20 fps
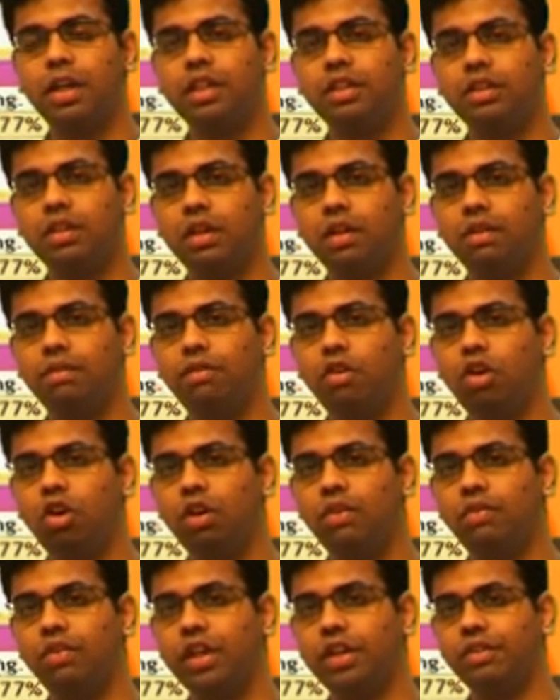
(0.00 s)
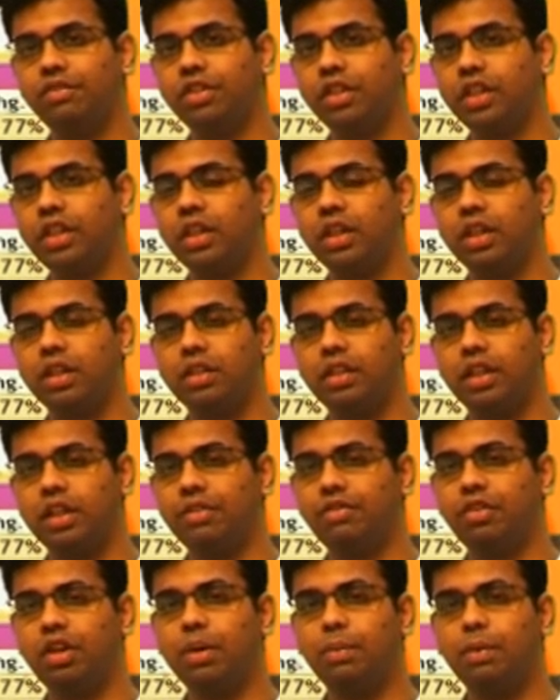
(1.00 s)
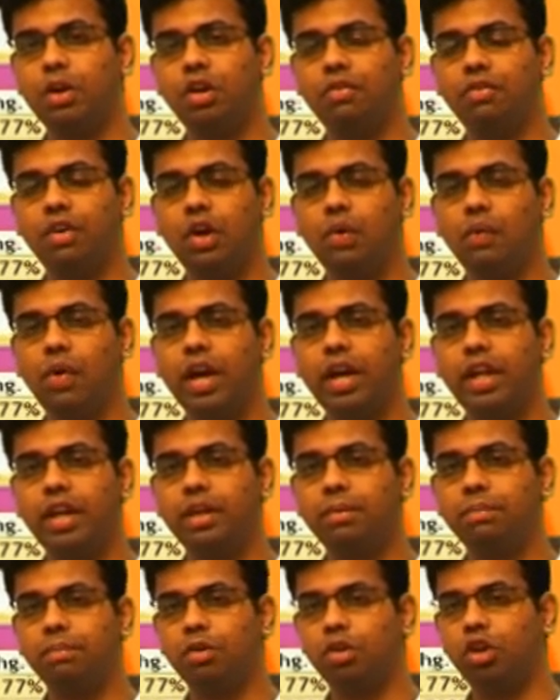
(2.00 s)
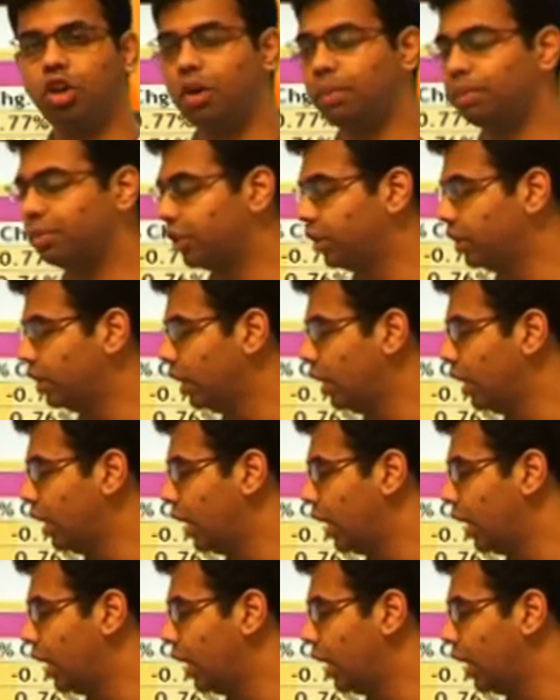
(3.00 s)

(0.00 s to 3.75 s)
fall, we have seen a significant amount of unwinding in put option.